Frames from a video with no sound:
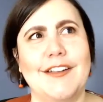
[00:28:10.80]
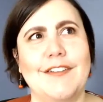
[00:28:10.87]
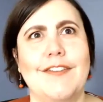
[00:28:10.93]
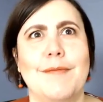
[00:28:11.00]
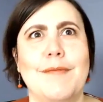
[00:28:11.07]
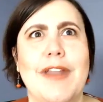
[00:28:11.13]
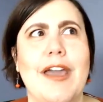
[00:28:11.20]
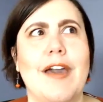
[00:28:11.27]

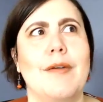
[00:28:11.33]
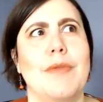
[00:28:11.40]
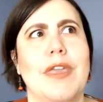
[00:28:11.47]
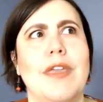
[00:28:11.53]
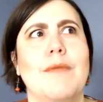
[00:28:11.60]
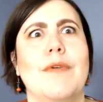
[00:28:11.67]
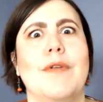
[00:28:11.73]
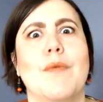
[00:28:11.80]
from now
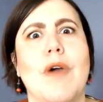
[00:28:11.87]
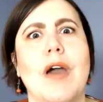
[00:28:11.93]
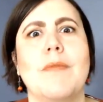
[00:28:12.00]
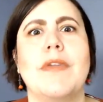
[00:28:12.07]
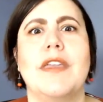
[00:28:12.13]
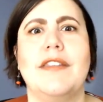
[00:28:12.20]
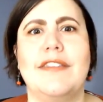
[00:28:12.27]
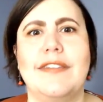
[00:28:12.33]
me would want
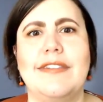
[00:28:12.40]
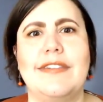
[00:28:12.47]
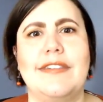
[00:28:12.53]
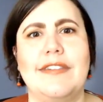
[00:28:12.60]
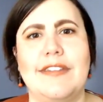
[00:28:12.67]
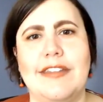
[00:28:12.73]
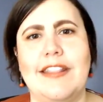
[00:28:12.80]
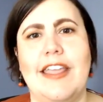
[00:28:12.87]
me
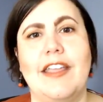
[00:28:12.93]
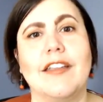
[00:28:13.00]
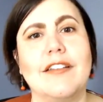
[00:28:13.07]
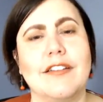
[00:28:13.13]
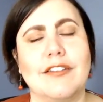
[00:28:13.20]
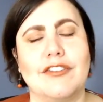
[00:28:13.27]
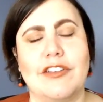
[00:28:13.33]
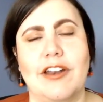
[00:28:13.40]
to like
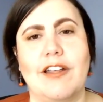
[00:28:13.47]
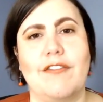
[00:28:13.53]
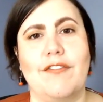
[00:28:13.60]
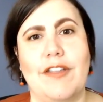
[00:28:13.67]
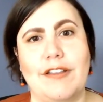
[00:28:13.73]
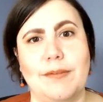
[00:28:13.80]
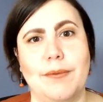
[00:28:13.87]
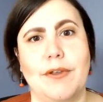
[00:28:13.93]
shut off
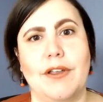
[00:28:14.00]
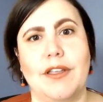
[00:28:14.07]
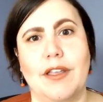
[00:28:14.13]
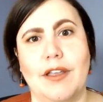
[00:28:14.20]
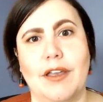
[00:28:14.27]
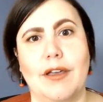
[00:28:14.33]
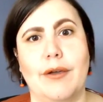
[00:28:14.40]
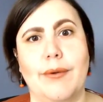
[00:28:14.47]
Facebook
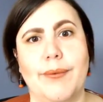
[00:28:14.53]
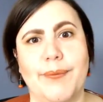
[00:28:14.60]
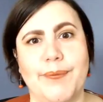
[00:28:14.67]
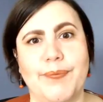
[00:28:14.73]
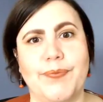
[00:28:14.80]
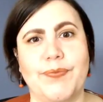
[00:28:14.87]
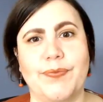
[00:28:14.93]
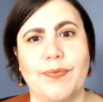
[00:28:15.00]
and go.
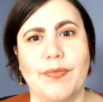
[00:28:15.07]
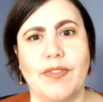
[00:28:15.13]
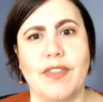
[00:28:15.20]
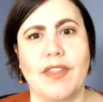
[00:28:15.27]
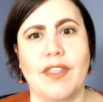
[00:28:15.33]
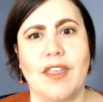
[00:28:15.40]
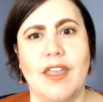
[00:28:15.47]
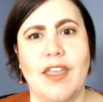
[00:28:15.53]

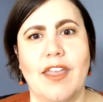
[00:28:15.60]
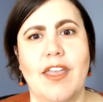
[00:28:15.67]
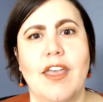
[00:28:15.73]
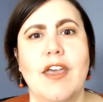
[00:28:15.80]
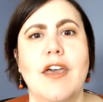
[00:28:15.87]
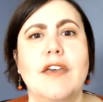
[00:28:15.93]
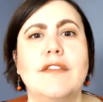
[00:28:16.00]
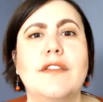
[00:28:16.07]

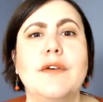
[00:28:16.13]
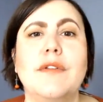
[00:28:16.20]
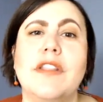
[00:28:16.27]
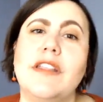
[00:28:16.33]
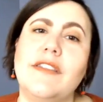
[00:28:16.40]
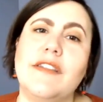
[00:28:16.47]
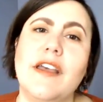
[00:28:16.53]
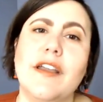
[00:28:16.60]
So
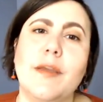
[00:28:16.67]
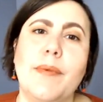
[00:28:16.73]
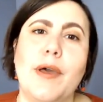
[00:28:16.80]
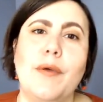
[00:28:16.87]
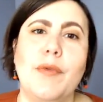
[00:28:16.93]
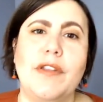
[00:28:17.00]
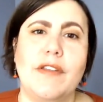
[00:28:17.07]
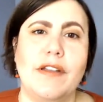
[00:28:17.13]
let's talk
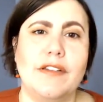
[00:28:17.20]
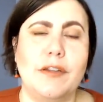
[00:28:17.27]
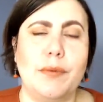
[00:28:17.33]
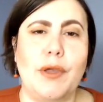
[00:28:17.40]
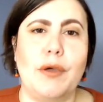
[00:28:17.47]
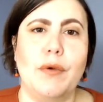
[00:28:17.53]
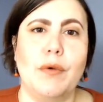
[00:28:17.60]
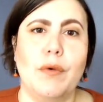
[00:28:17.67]
about, we talked
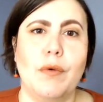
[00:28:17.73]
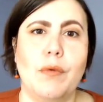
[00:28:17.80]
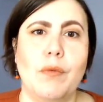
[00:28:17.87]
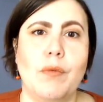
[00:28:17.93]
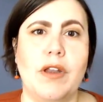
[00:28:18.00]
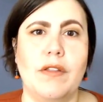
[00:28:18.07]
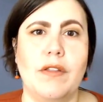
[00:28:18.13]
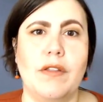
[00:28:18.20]
about
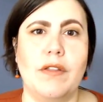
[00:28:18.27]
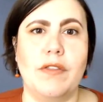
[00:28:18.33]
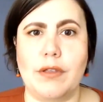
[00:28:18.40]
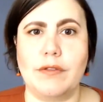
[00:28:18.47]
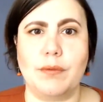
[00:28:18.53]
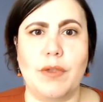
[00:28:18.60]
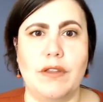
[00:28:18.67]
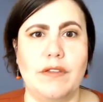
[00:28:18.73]
one of the
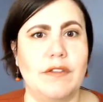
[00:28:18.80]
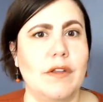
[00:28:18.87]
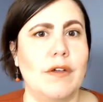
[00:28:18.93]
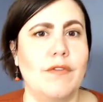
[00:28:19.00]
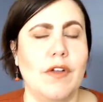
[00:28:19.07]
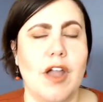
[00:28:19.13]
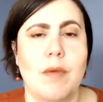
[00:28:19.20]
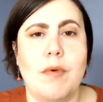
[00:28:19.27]
biggest ways to
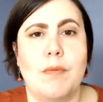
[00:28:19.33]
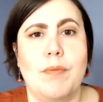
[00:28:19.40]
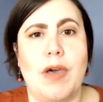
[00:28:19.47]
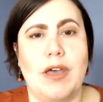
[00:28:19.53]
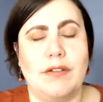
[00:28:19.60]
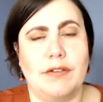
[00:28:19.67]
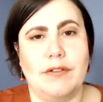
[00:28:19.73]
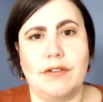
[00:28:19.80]
overcome
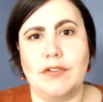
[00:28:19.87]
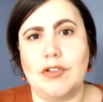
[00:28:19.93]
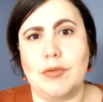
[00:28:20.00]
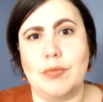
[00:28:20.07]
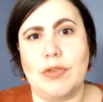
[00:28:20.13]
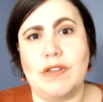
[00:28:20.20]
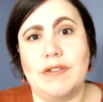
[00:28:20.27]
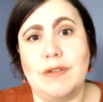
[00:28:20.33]
imposter
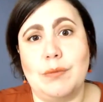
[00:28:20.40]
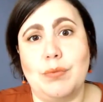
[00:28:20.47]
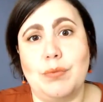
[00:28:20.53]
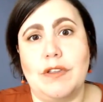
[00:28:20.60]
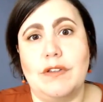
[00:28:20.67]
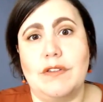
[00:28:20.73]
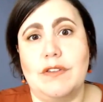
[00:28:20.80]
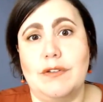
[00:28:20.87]
syndrome is
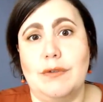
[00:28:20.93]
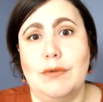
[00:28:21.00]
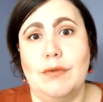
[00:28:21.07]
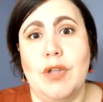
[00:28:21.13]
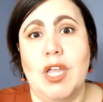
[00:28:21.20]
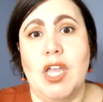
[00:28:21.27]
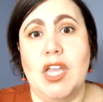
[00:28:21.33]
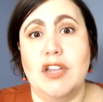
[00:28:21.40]
simply to
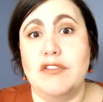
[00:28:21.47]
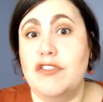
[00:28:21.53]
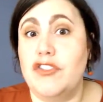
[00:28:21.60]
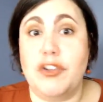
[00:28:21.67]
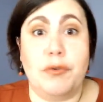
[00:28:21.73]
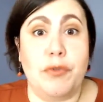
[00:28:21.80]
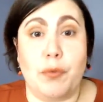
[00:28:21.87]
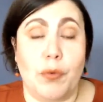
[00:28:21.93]

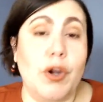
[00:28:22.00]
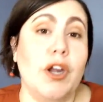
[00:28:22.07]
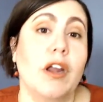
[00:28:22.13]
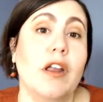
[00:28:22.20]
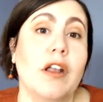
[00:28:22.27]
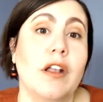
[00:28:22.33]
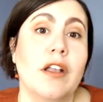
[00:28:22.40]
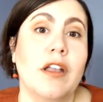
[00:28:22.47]
do the
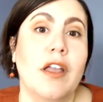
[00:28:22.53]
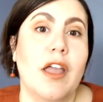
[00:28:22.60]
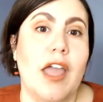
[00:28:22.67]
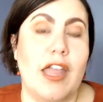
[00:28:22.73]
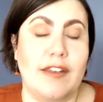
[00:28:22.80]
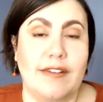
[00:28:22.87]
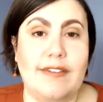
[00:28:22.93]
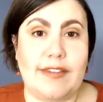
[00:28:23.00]
work
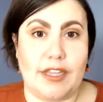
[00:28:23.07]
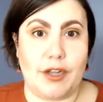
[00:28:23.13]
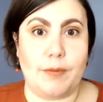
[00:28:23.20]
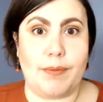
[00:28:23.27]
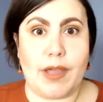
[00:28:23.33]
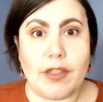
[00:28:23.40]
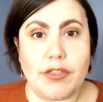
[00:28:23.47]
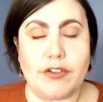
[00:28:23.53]
and to sit your
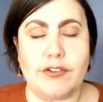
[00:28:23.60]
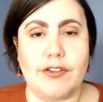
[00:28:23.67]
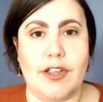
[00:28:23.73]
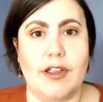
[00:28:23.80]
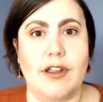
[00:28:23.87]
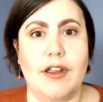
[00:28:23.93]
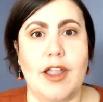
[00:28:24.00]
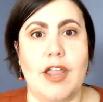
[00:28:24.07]
butt in the
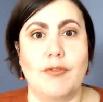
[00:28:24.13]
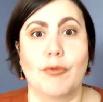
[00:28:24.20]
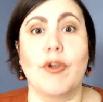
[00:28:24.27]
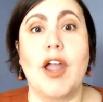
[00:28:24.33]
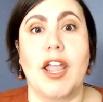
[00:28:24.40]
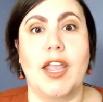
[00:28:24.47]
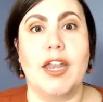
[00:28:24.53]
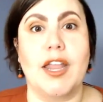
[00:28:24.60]
chair and
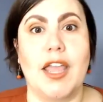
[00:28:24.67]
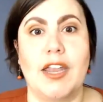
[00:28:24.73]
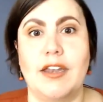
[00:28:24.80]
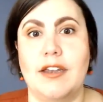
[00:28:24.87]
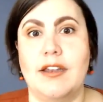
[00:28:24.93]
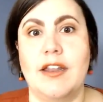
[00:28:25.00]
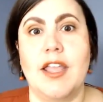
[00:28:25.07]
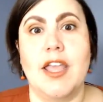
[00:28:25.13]
write. And